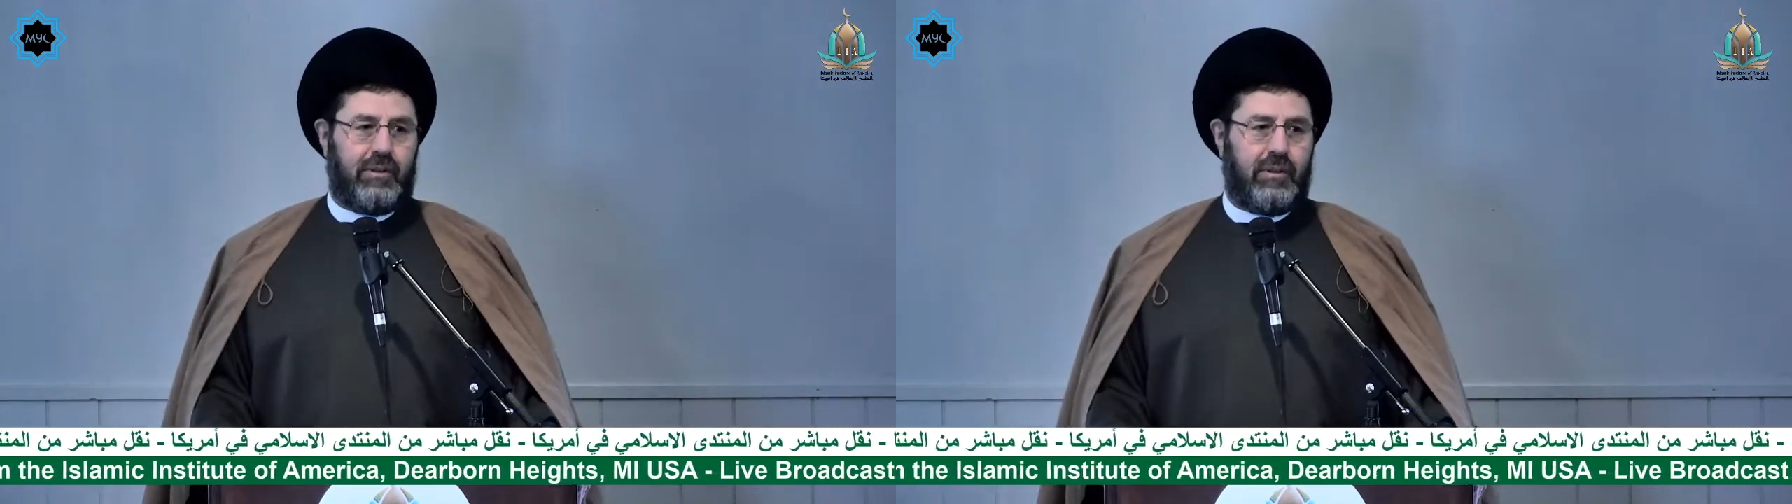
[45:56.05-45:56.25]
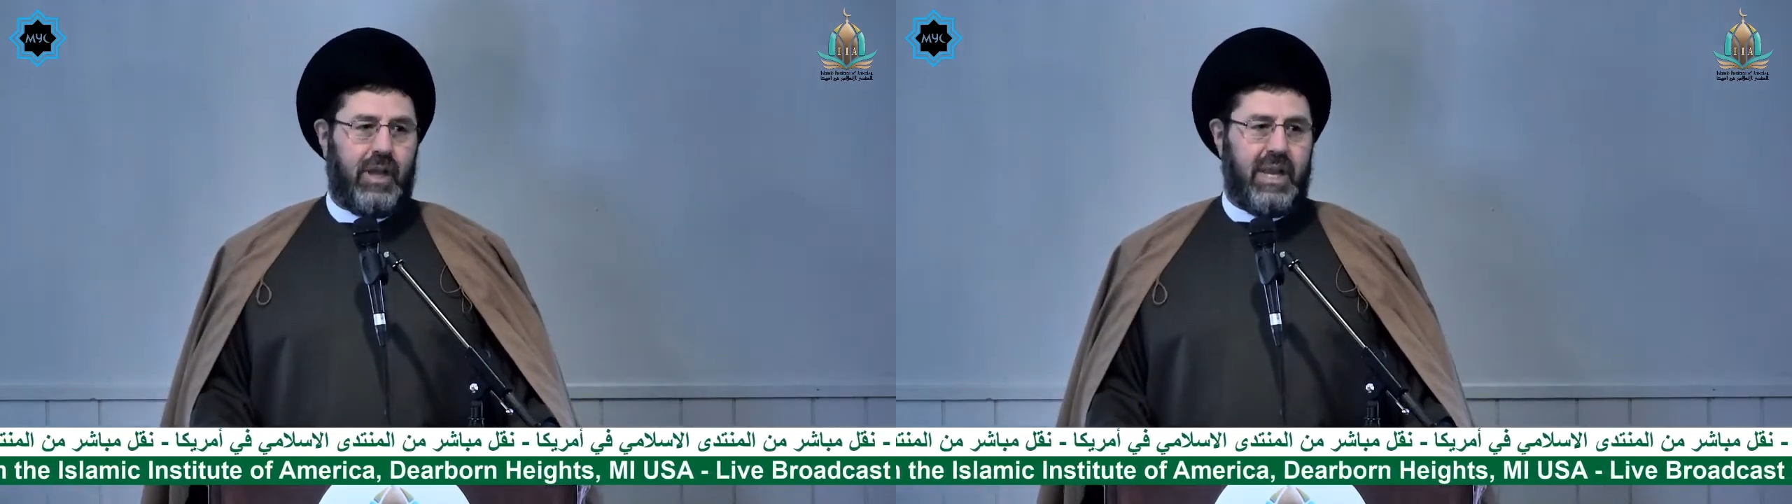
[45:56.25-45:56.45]

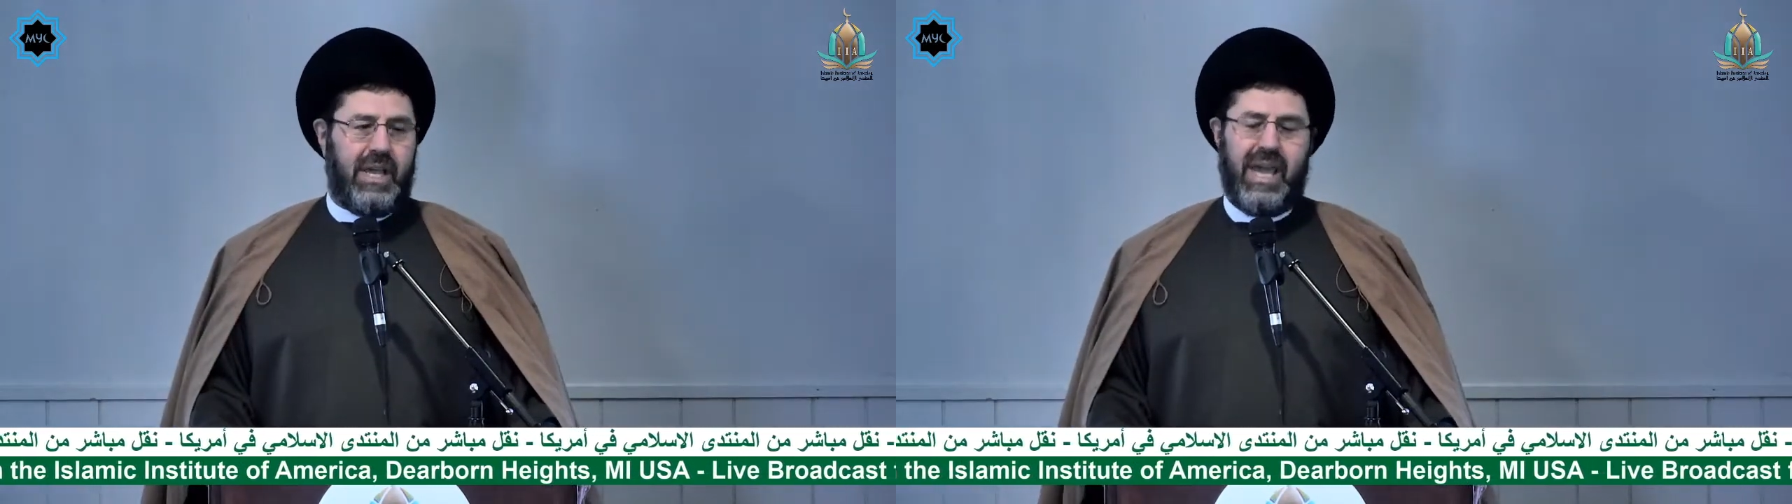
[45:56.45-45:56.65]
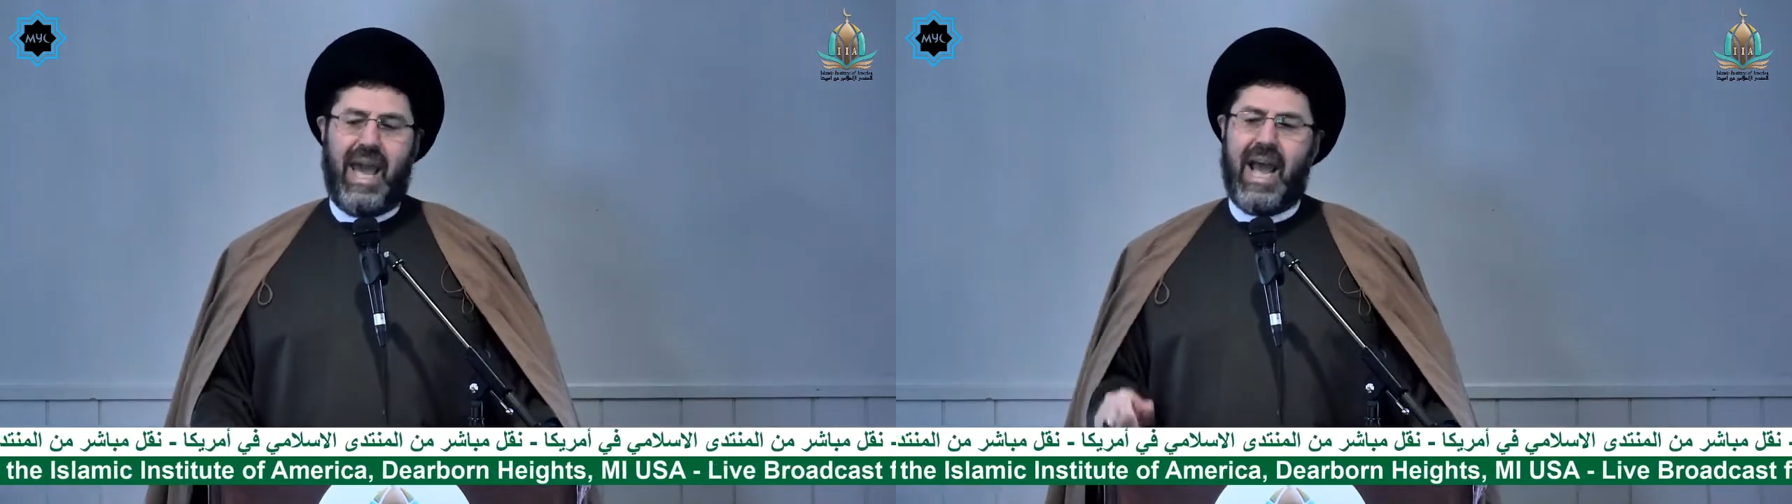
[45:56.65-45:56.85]
and
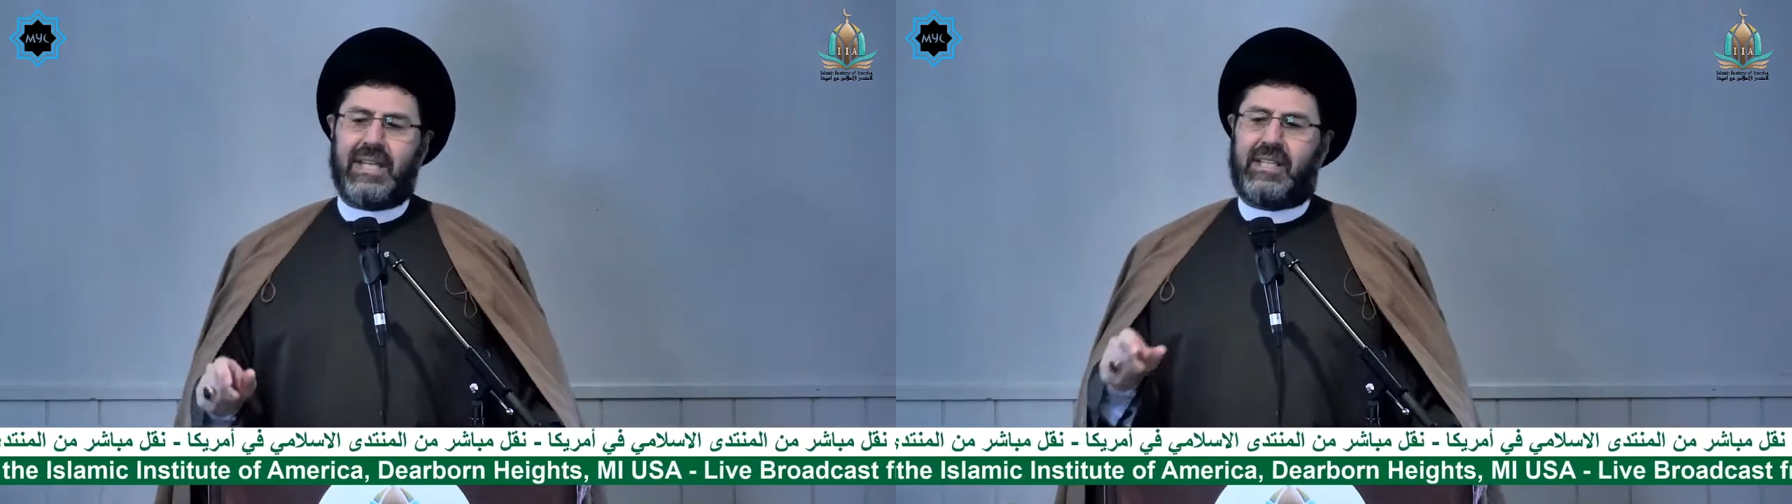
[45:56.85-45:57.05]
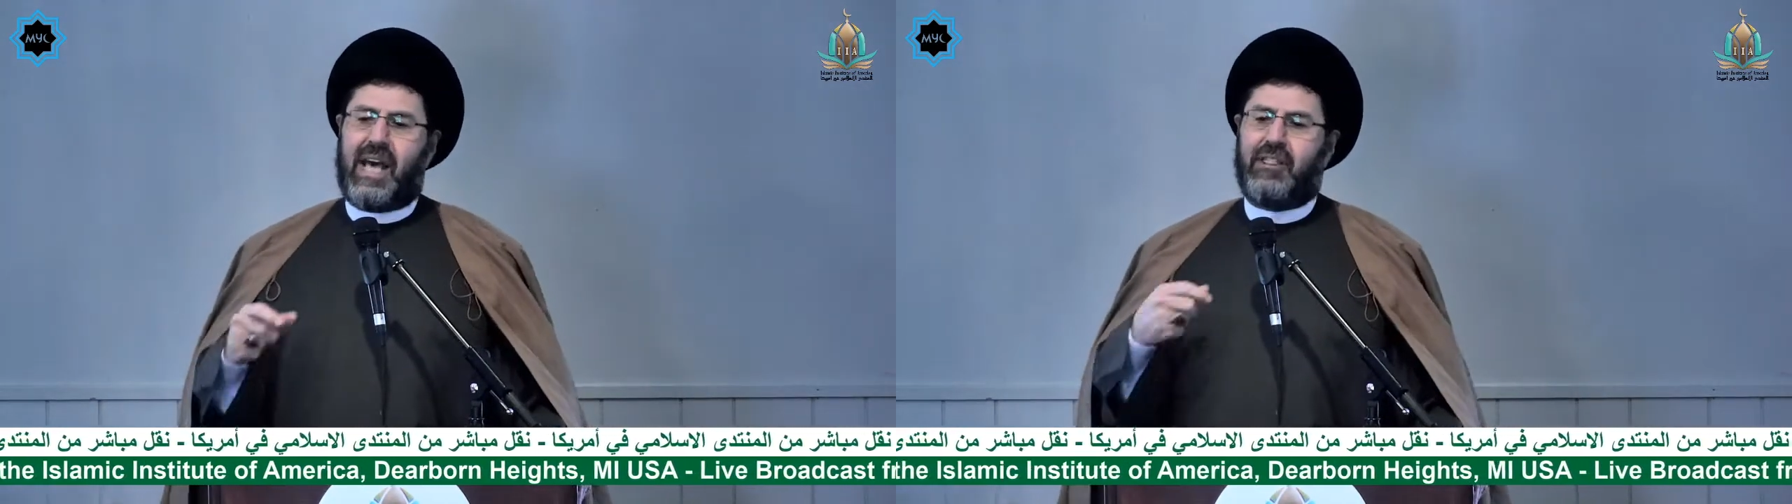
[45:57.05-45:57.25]
he
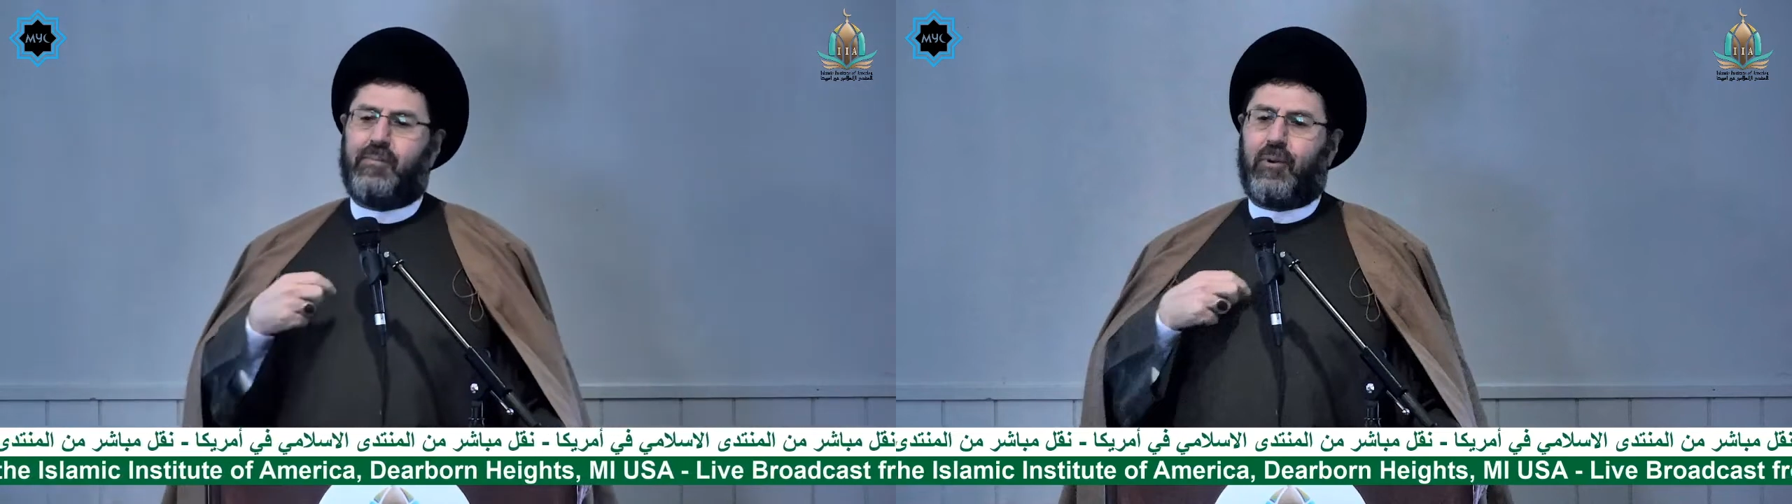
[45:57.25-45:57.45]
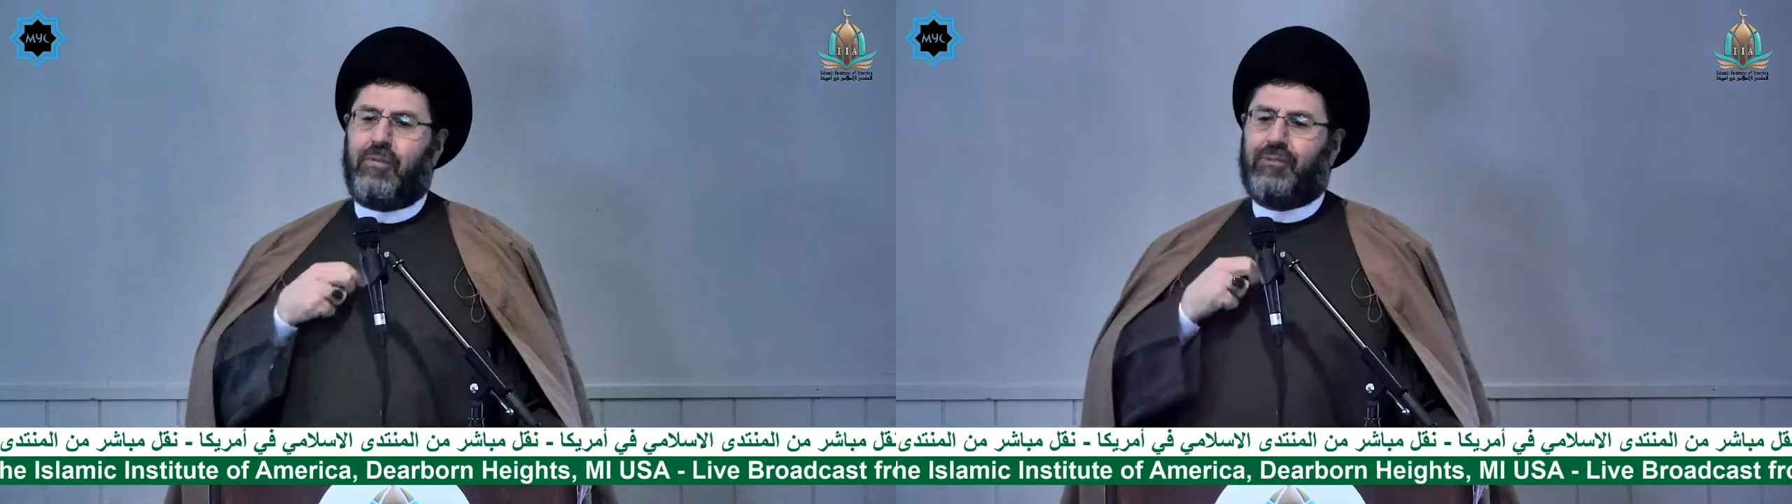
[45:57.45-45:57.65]
asked that the
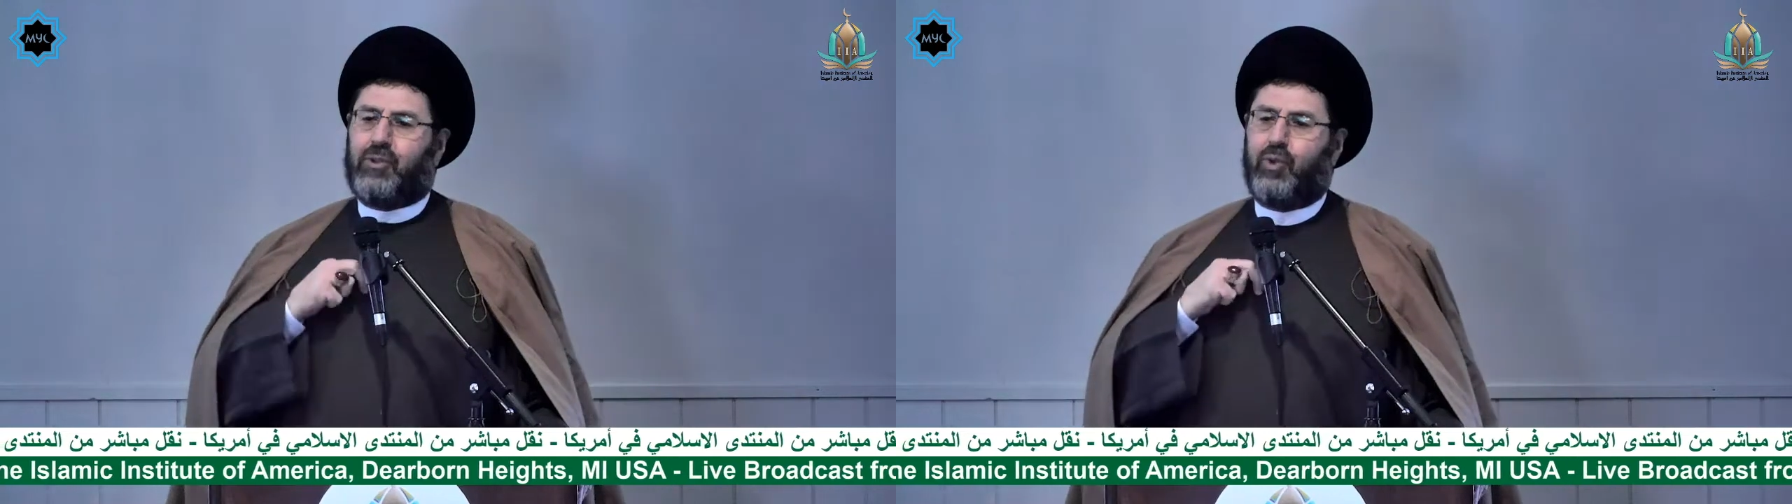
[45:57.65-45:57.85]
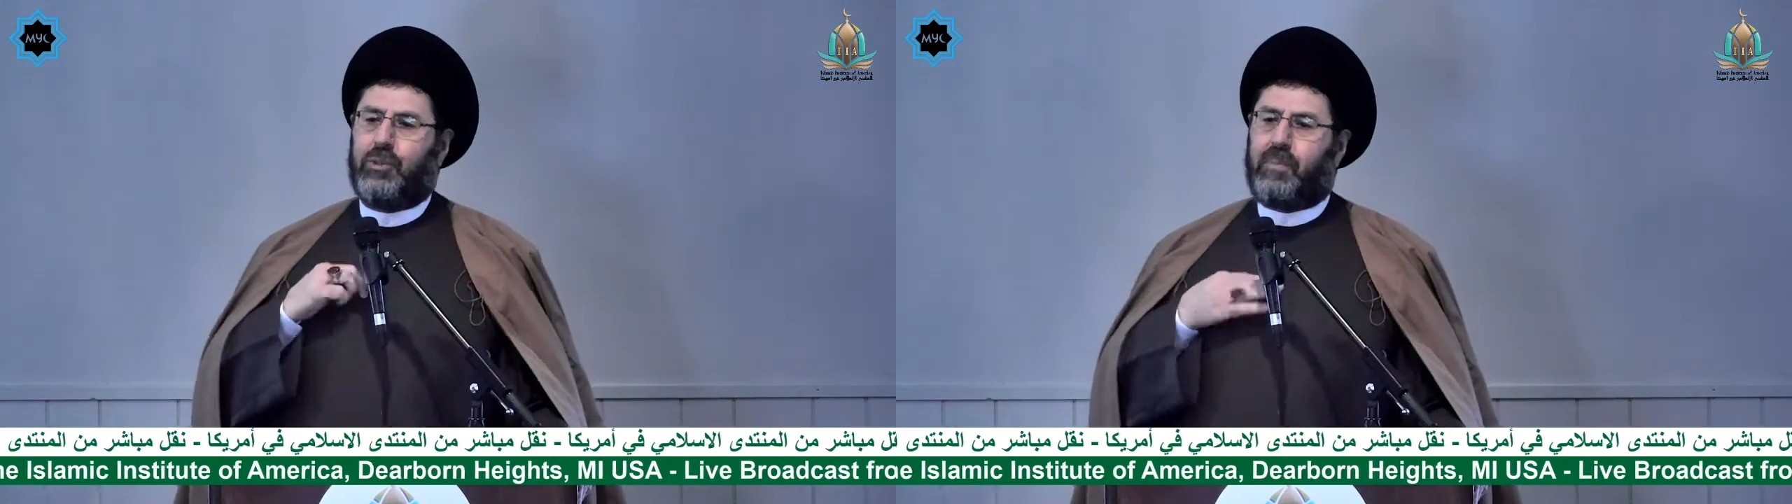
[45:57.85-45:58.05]
Prophet would